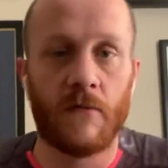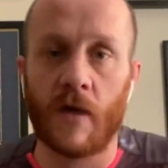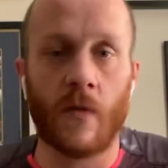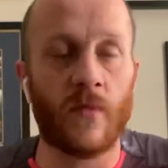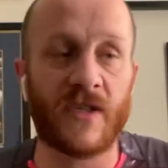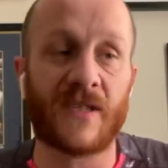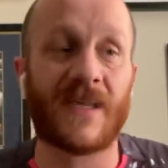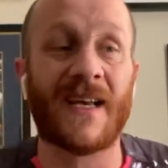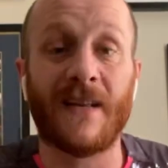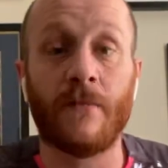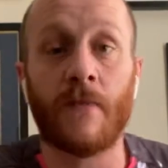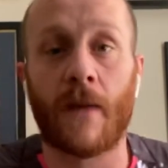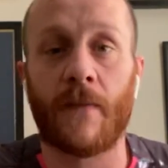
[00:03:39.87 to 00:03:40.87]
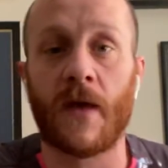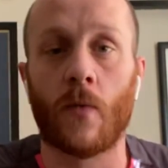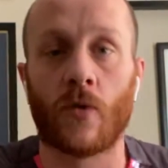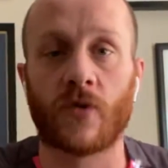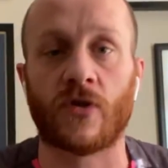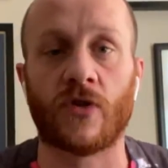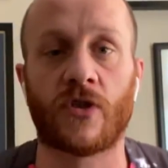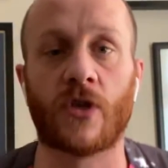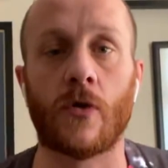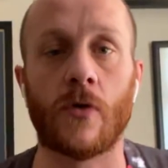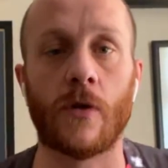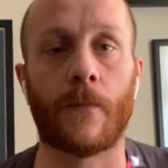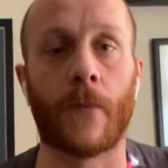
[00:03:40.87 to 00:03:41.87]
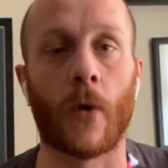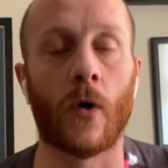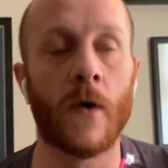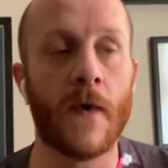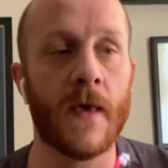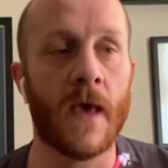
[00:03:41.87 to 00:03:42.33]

And we've seen maybe he wasn't suited, but